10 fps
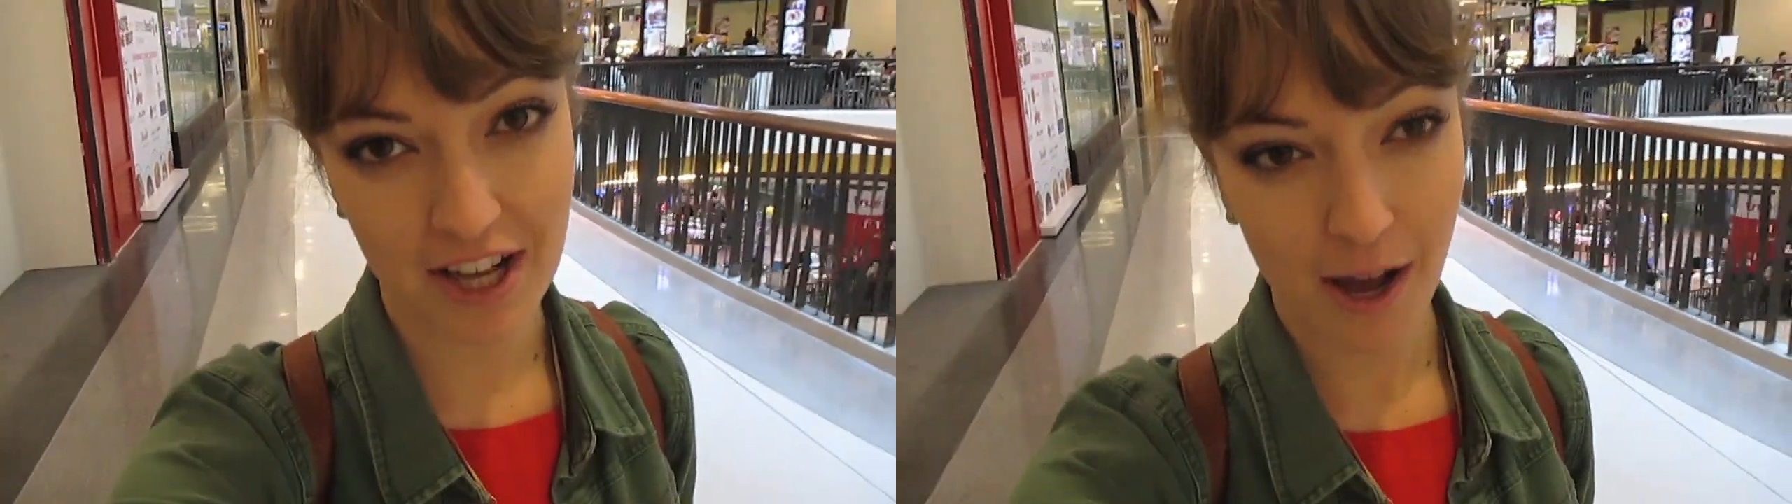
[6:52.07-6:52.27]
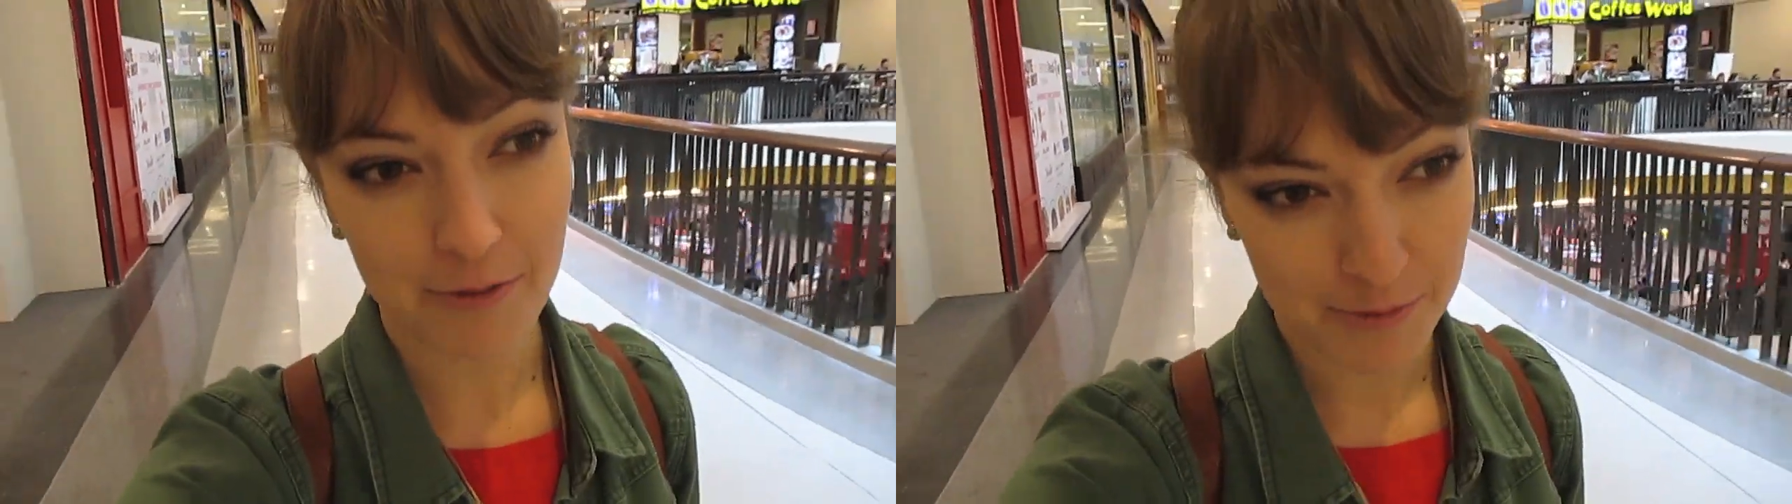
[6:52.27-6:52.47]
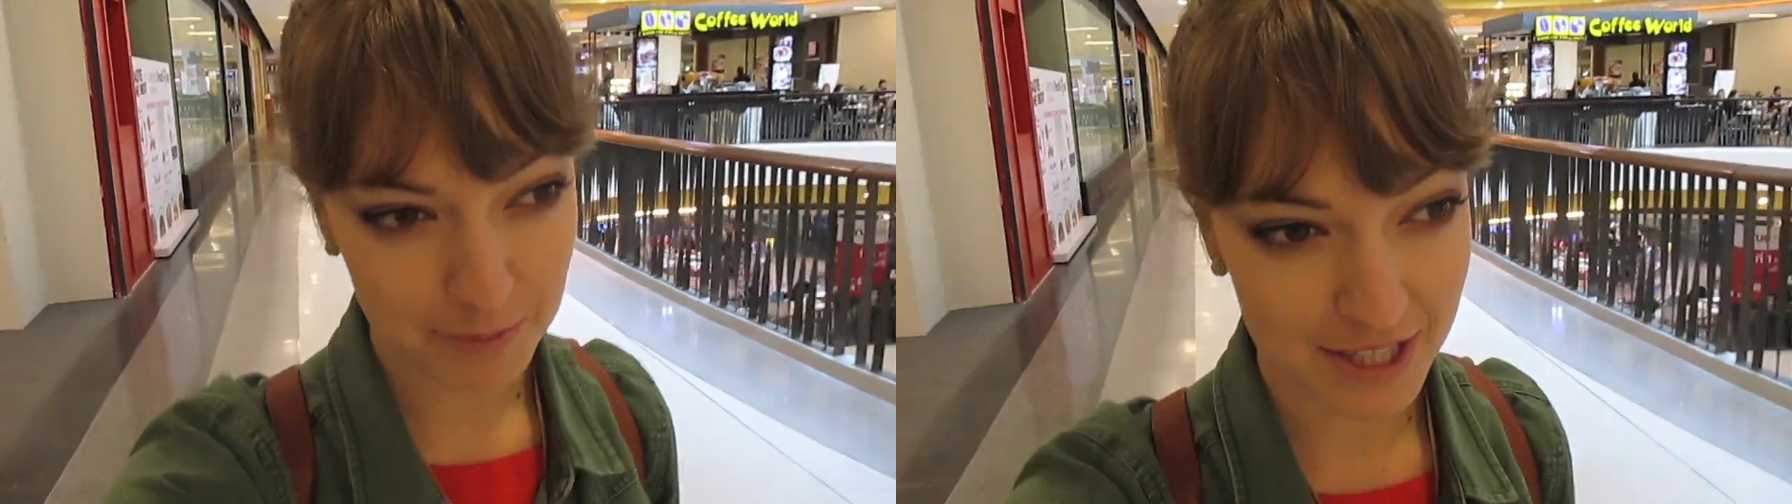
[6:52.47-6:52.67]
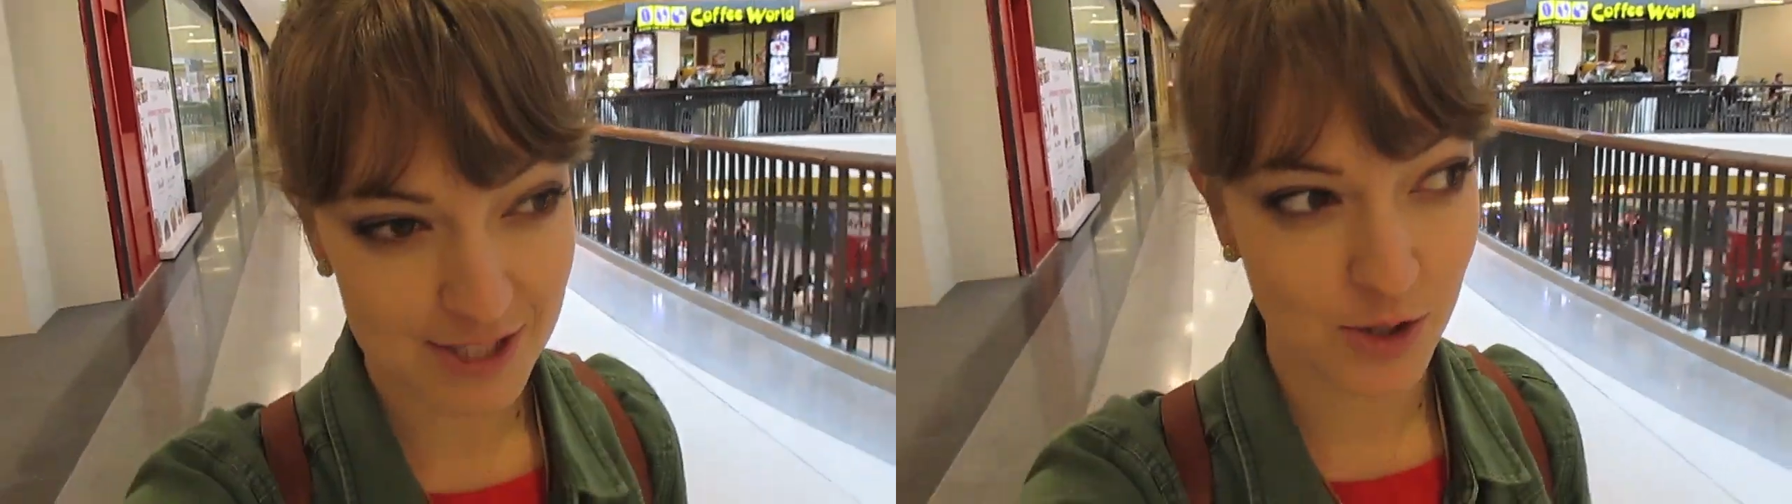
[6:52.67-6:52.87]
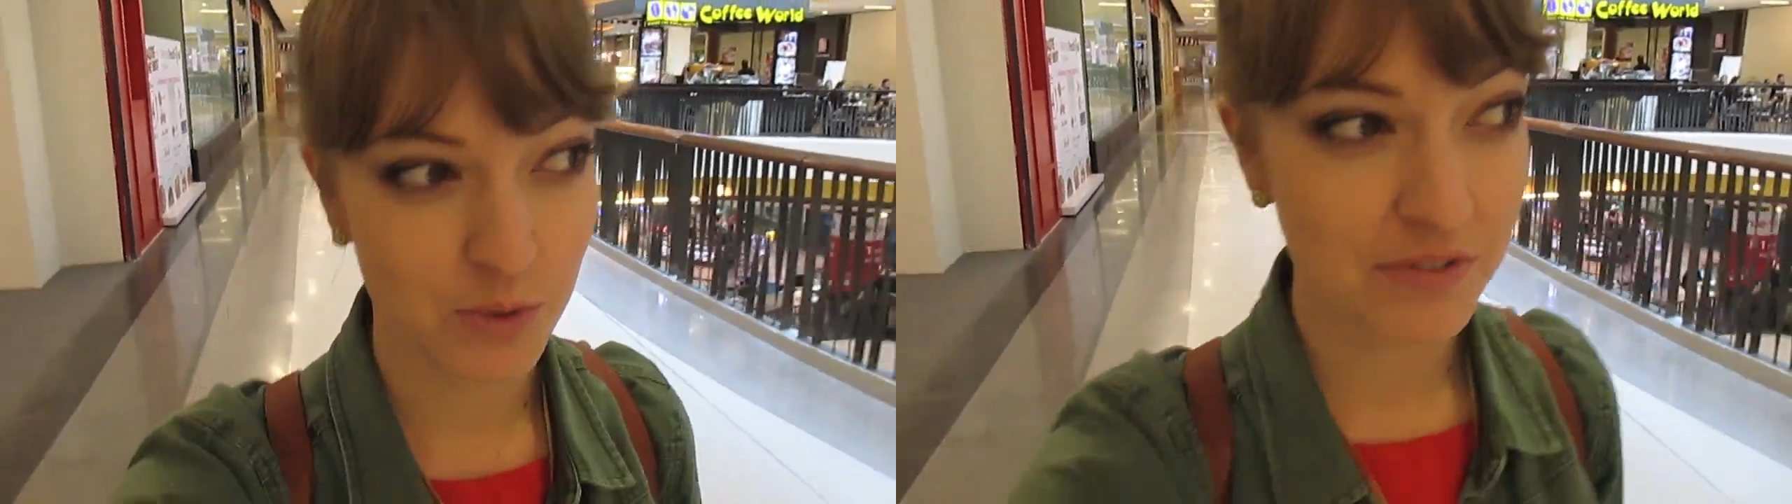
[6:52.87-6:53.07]
coffee
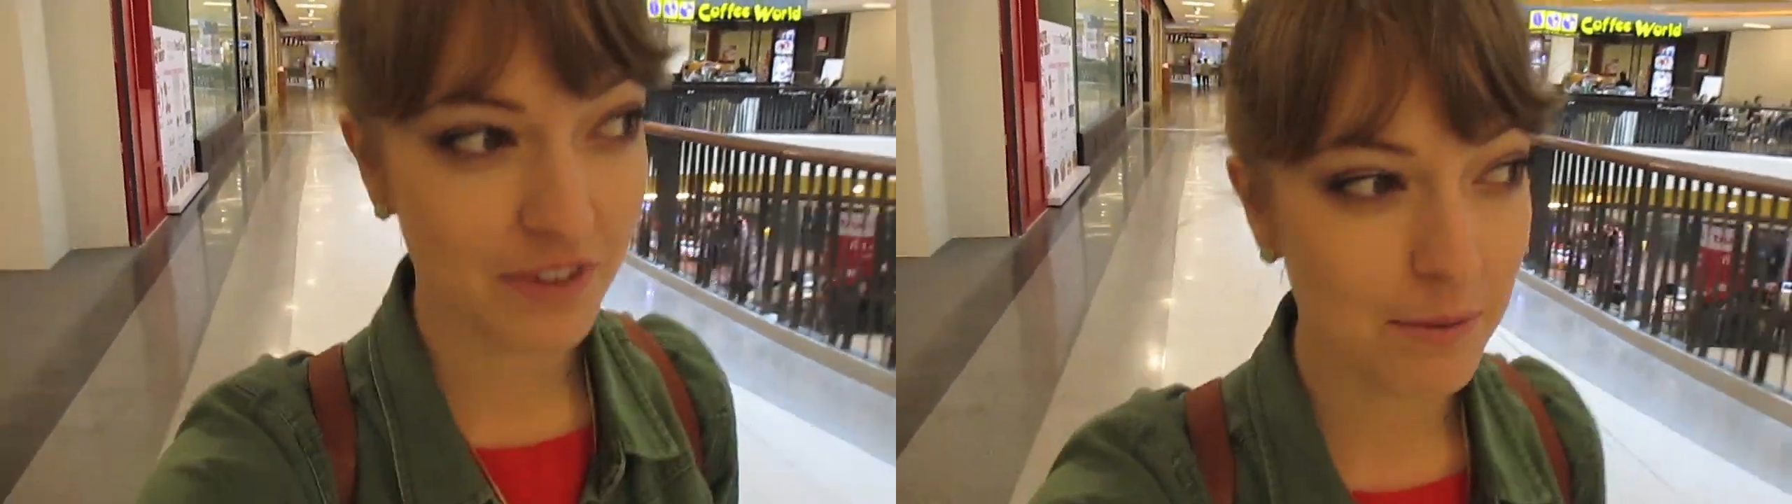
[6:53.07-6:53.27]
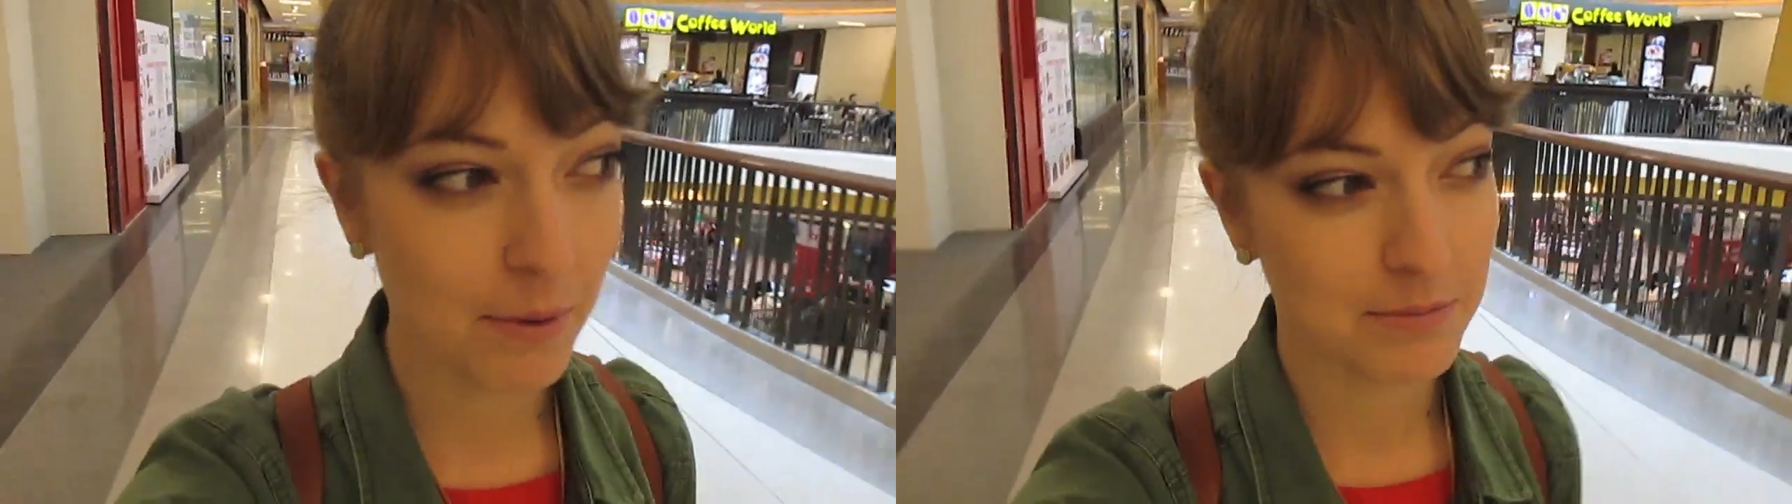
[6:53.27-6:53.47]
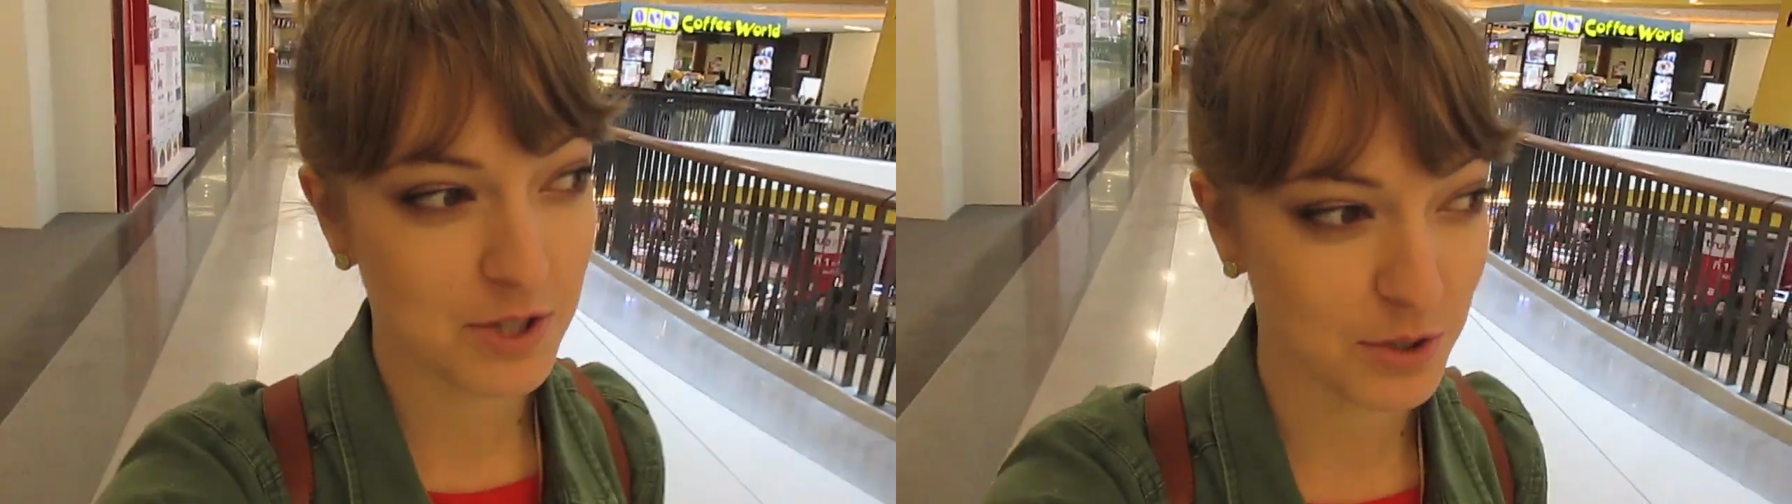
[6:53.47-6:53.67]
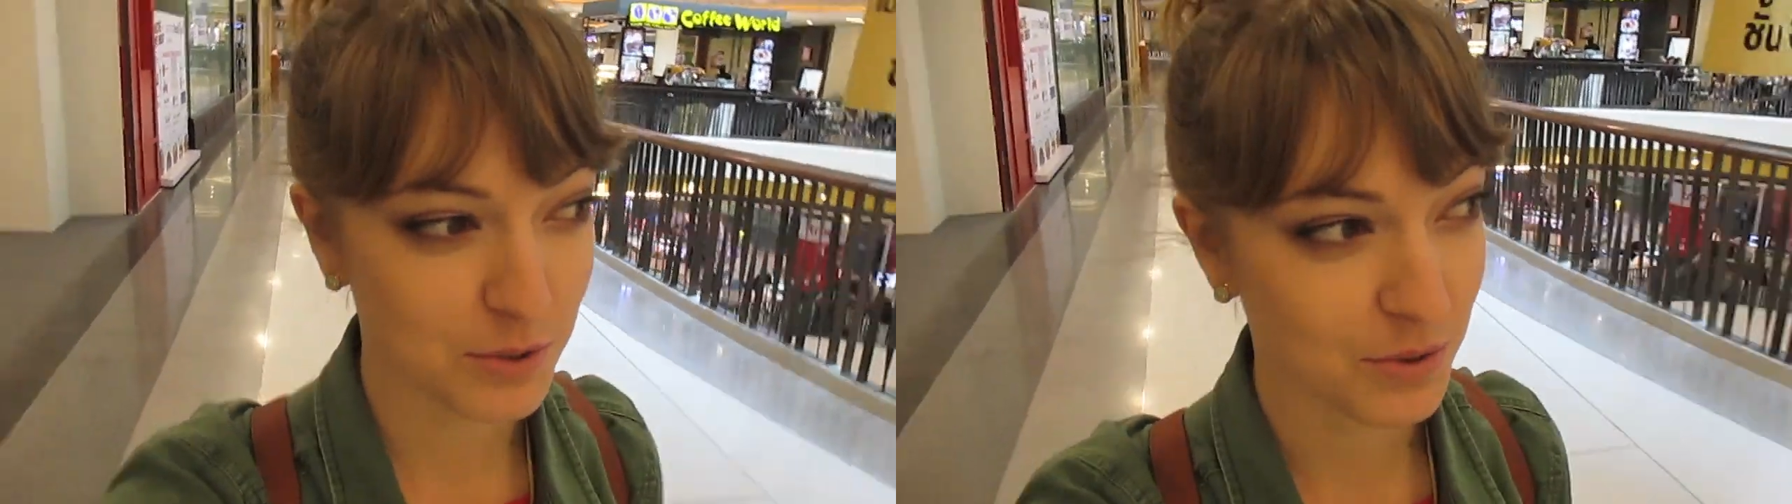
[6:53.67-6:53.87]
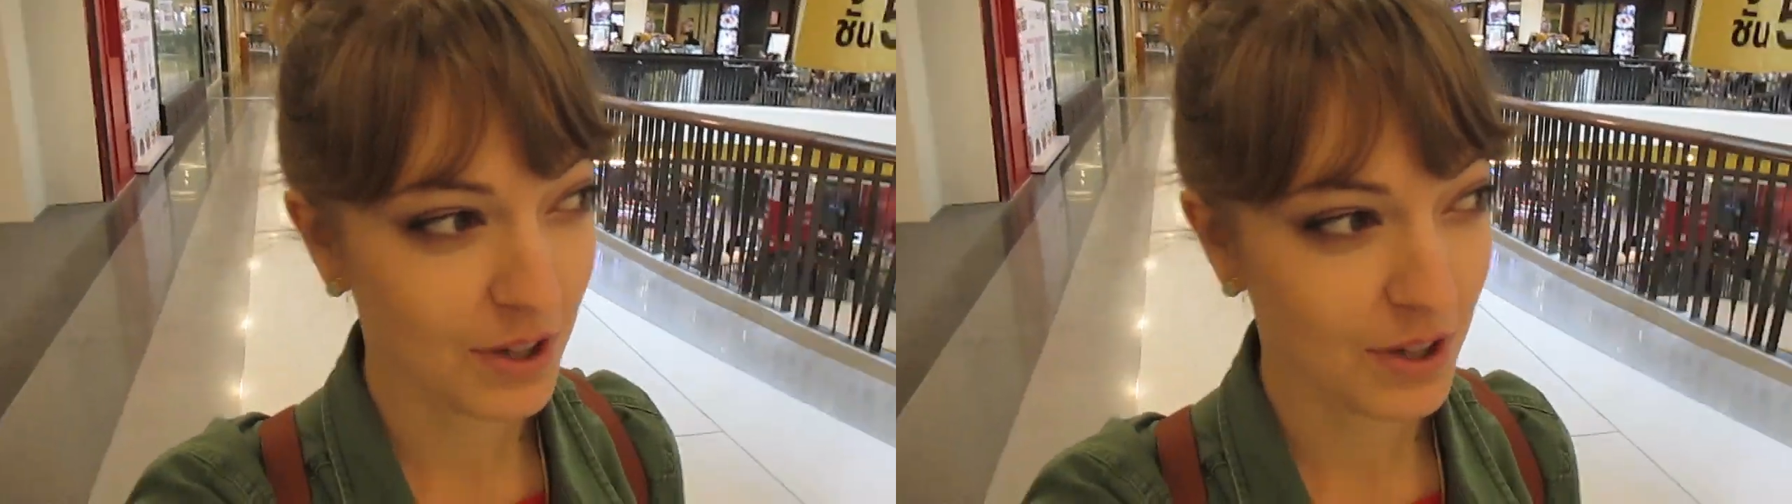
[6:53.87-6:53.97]
place, so we've come up to,